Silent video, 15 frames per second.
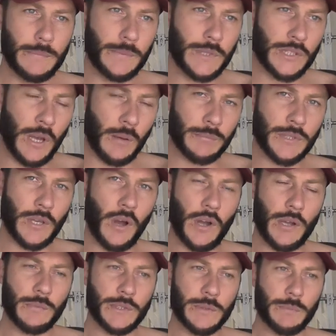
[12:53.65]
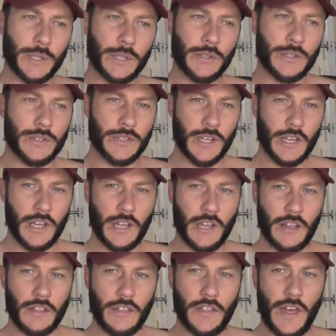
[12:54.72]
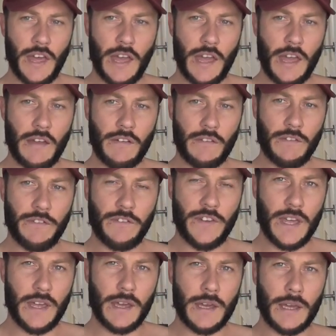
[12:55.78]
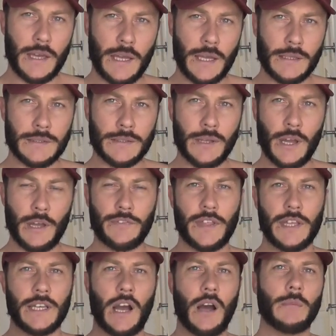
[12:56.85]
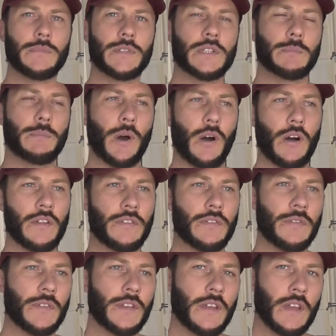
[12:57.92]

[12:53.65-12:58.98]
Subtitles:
sometimes because their fear is that if they come to Spartan,